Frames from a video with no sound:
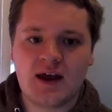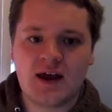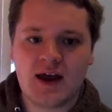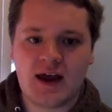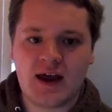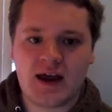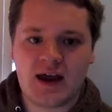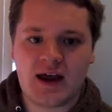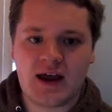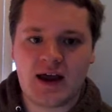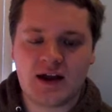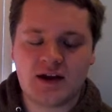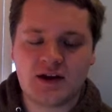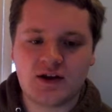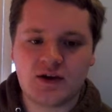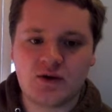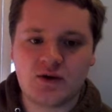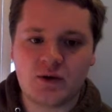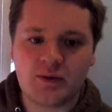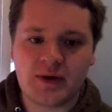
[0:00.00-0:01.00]
and
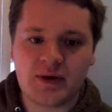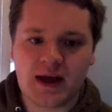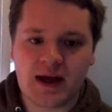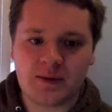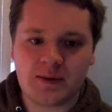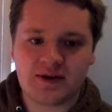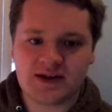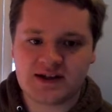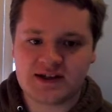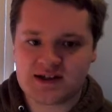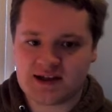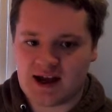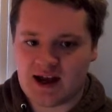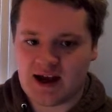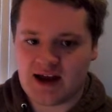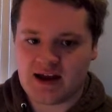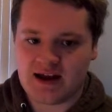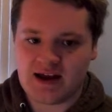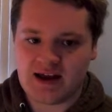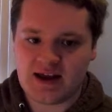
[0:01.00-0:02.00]
you'll be able to
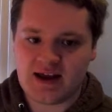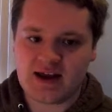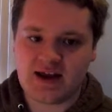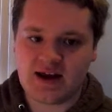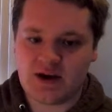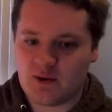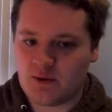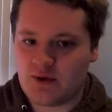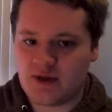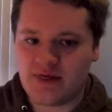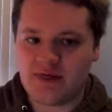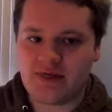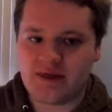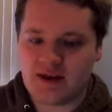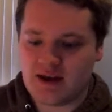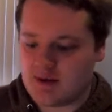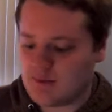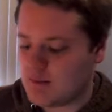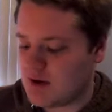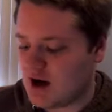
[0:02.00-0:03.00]
sign in with
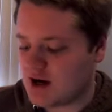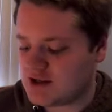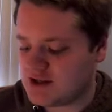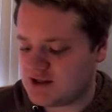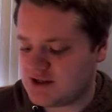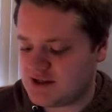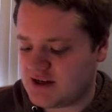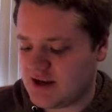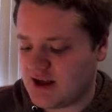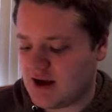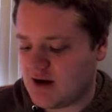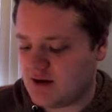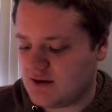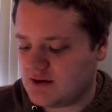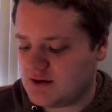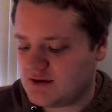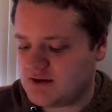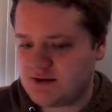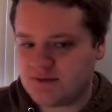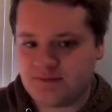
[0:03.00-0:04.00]
the Modus
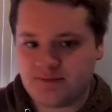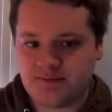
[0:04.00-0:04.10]
account.